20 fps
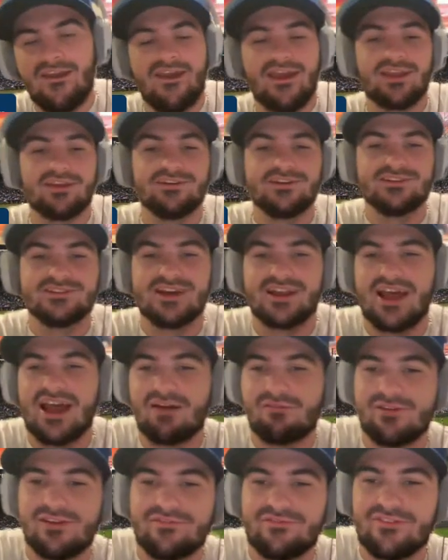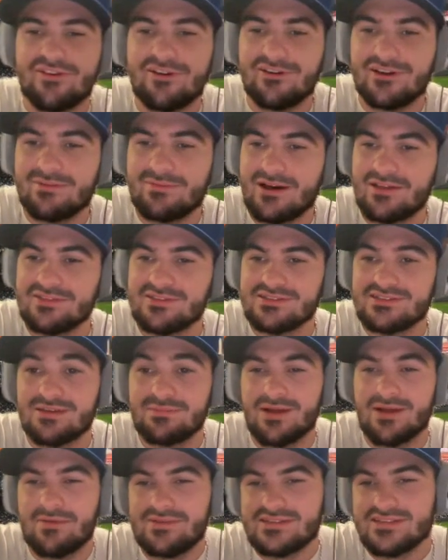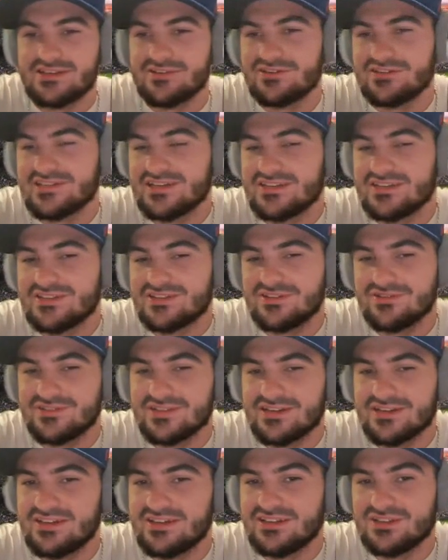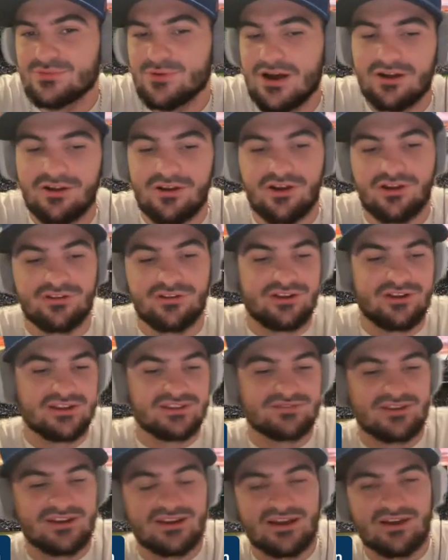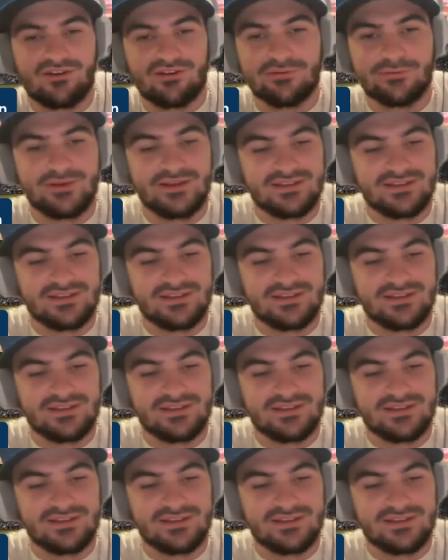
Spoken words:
Italy Jet, how are we feeling about this upcoming series against Houston in this wild card race right now? Are we